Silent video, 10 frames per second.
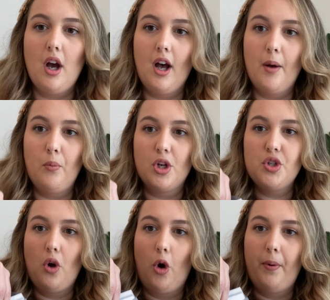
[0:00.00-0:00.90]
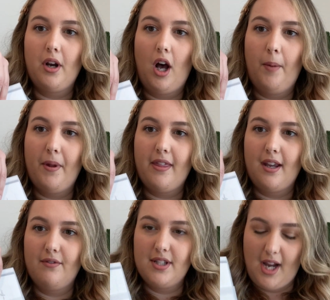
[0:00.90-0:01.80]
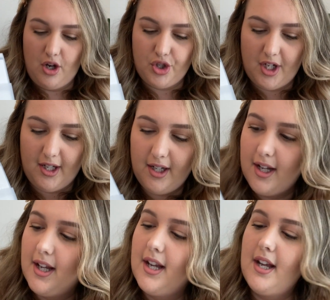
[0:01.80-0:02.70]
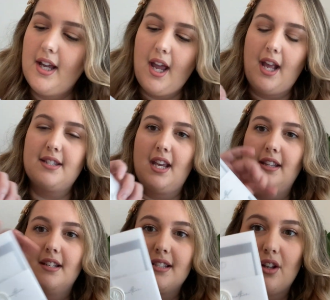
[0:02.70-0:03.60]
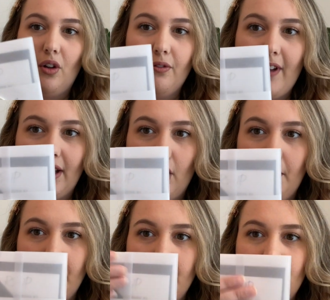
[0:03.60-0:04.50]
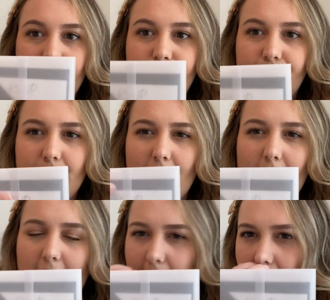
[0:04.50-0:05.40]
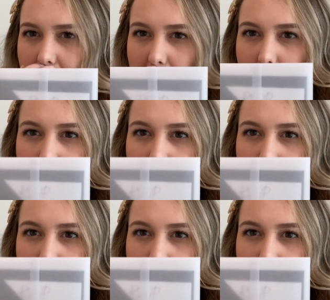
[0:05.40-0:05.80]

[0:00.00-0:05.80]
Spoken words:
once you open up the invitation, it's in this little vellum, I don't